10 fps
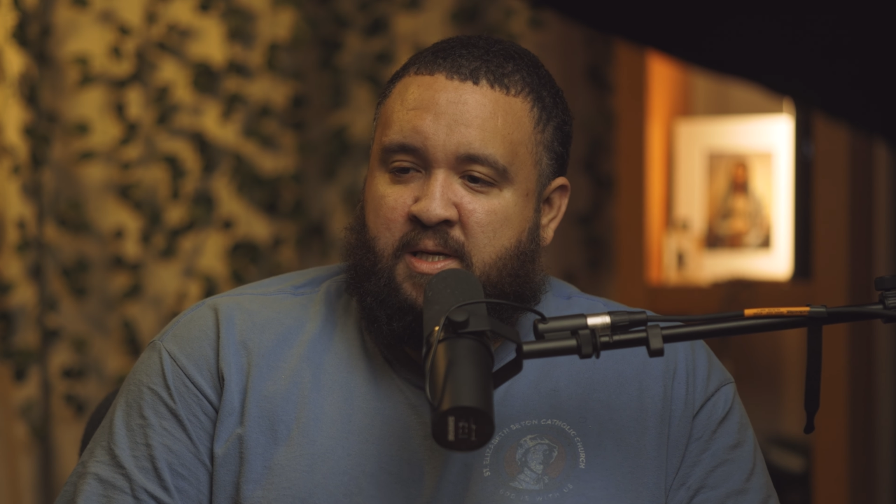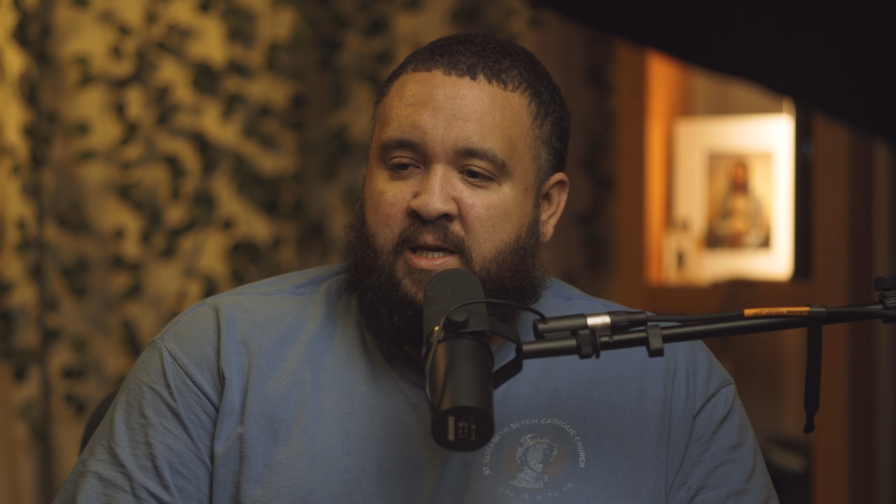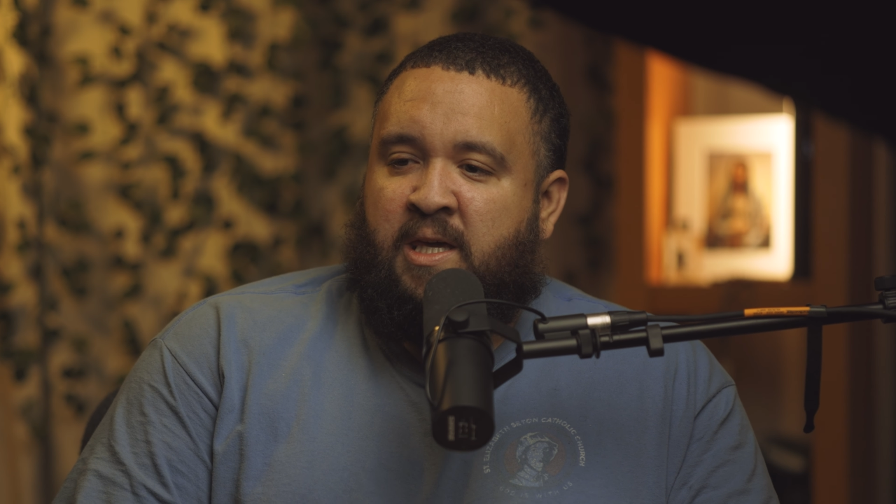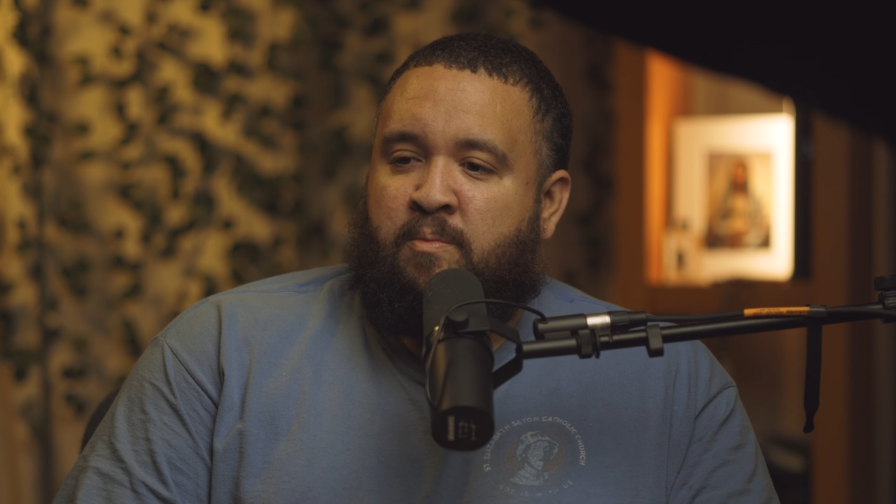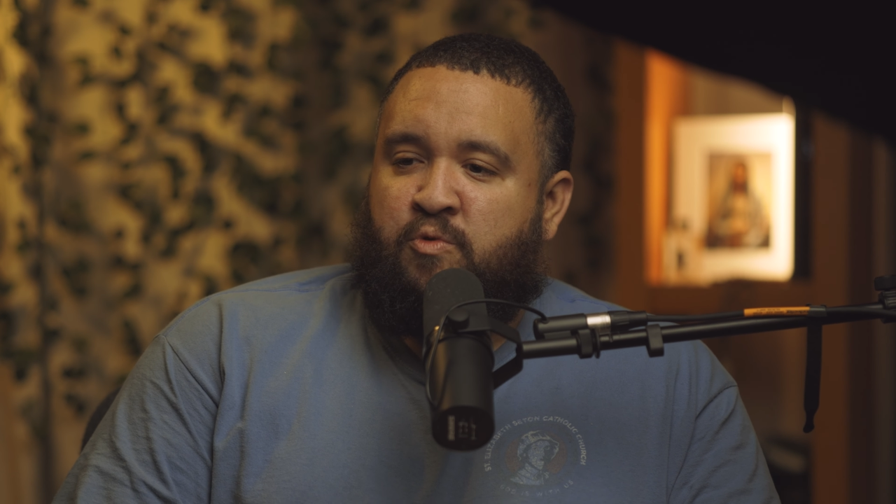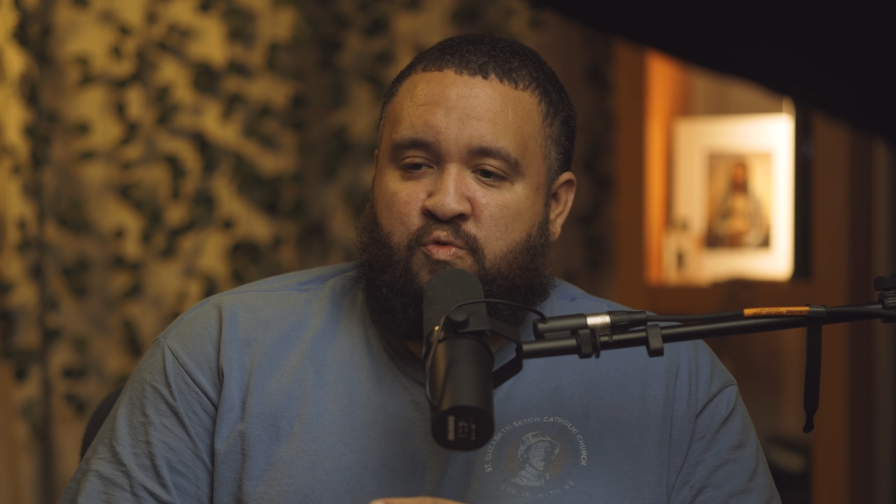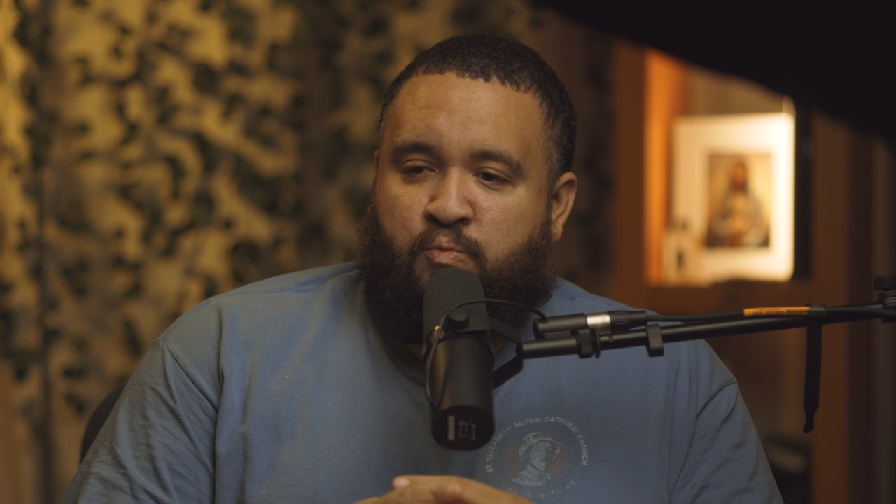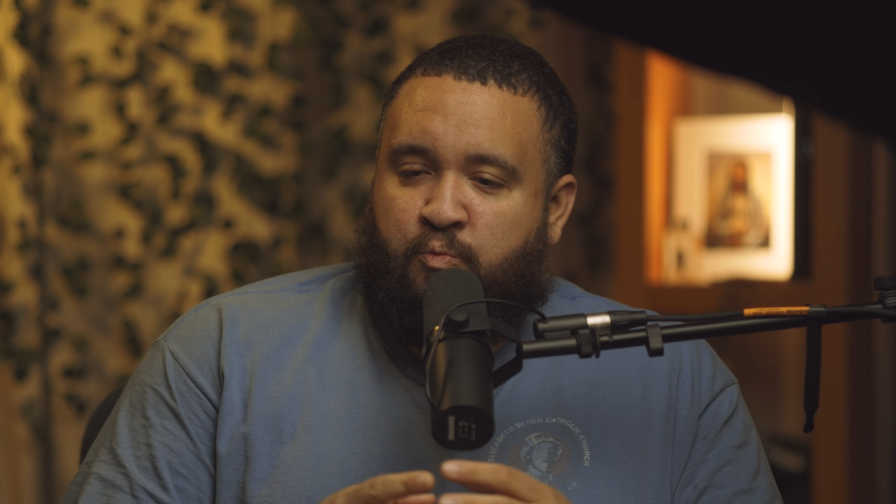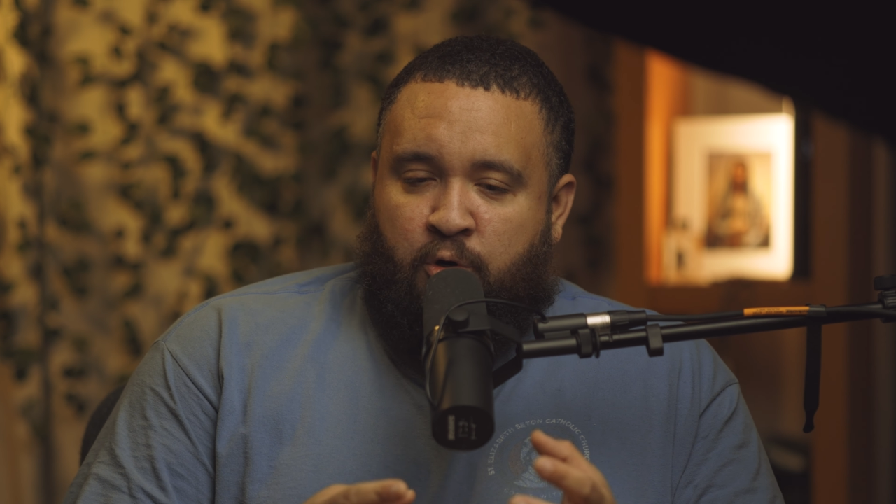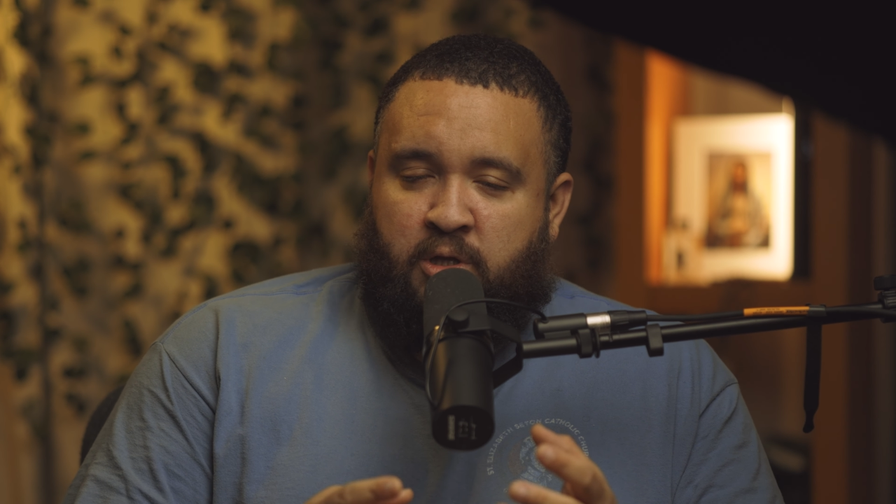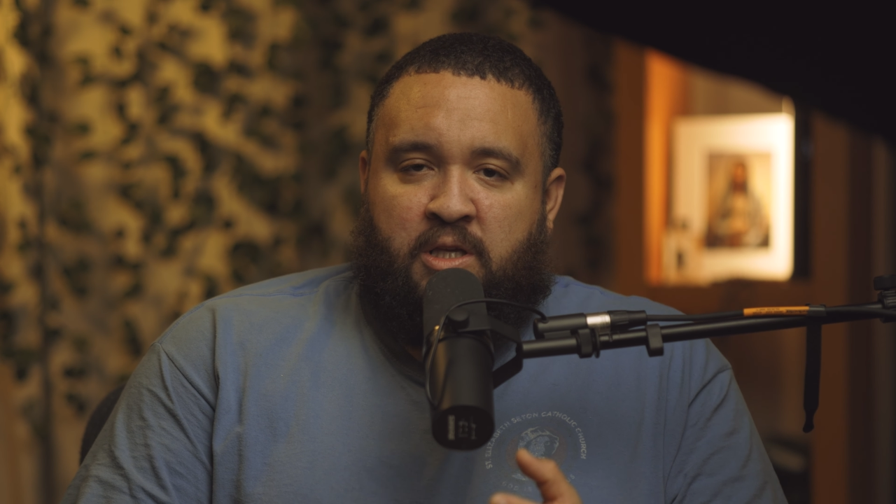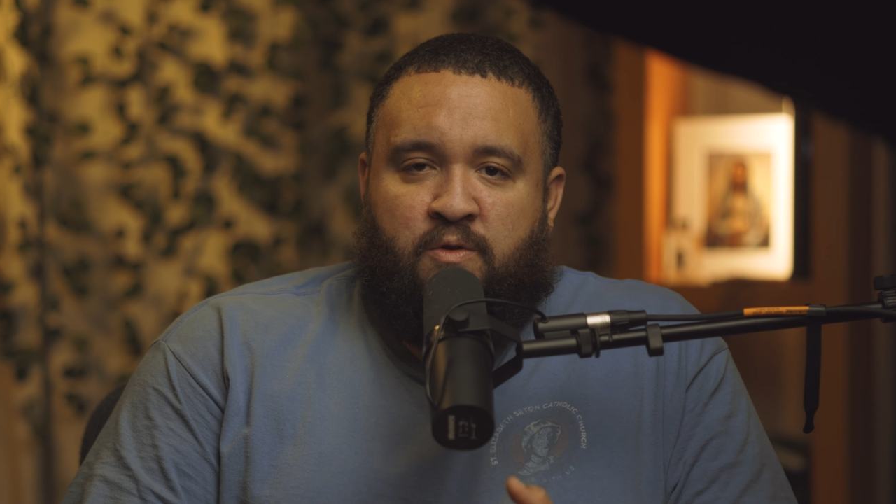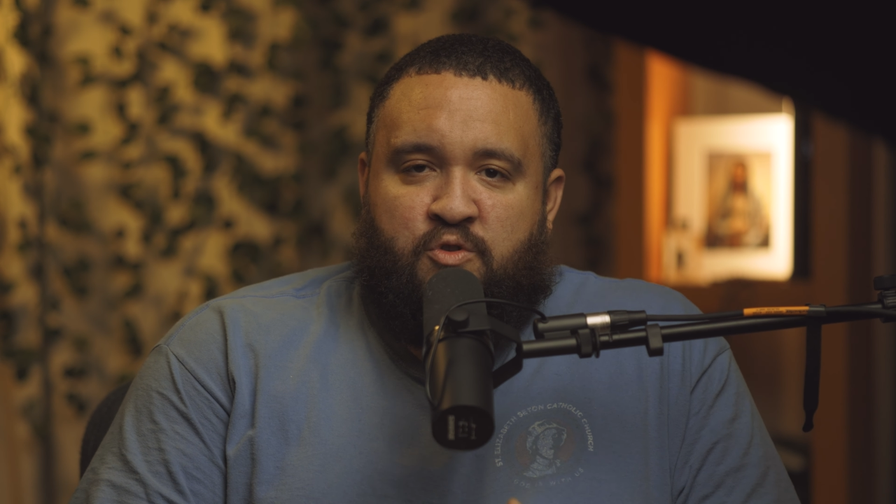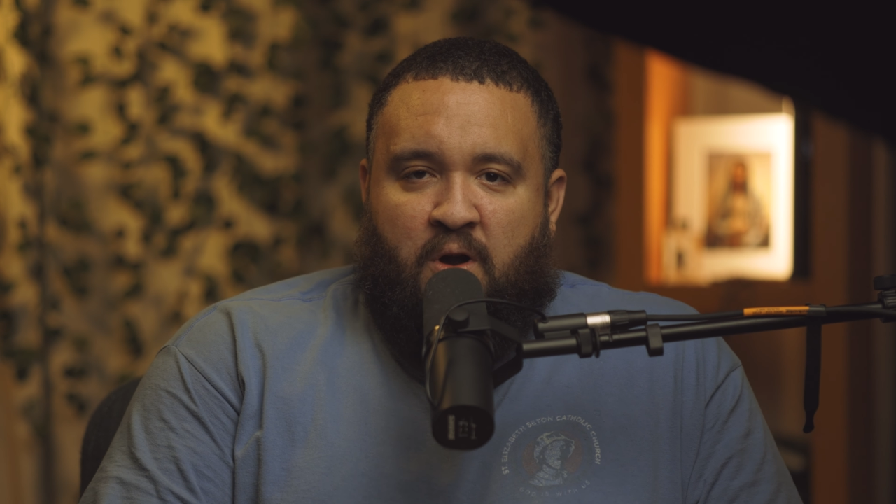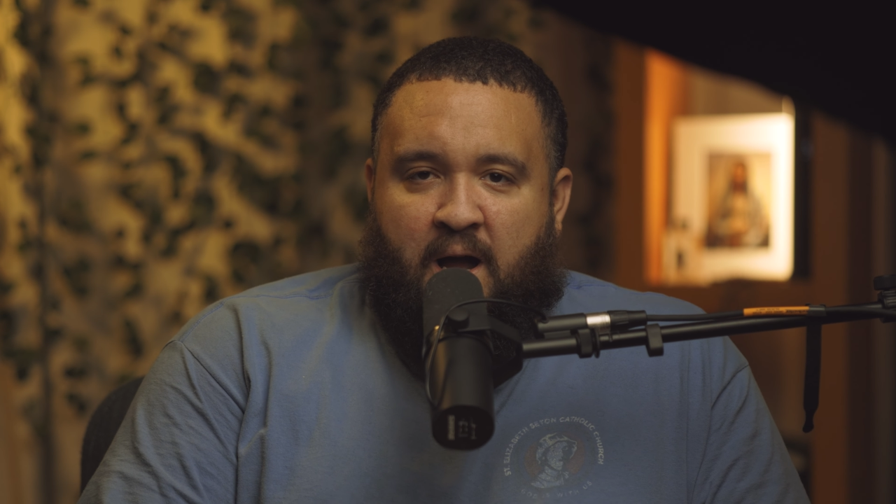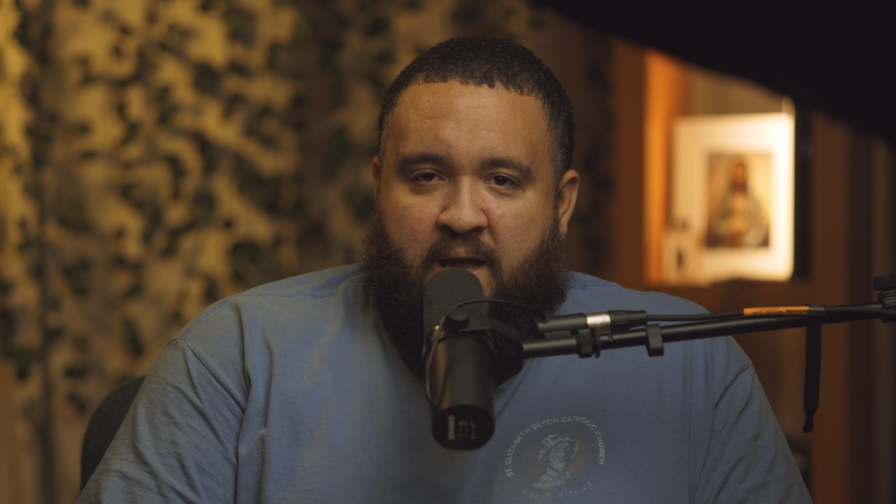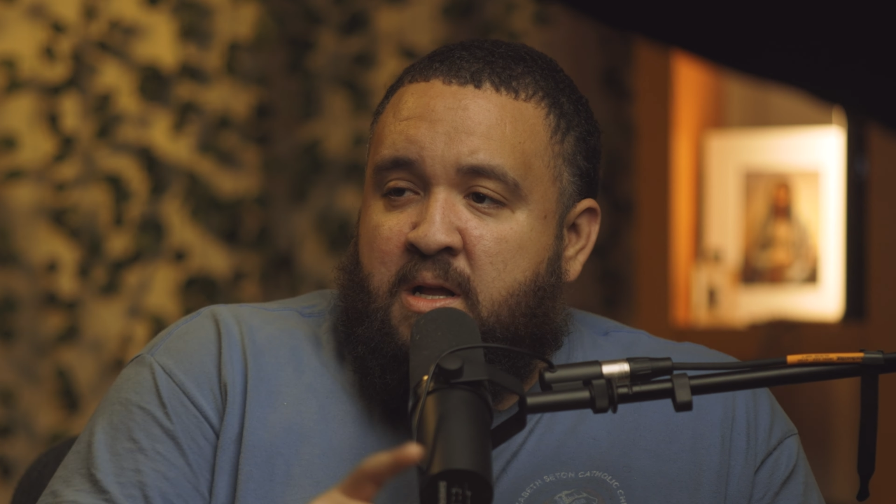that keep pulling you dry.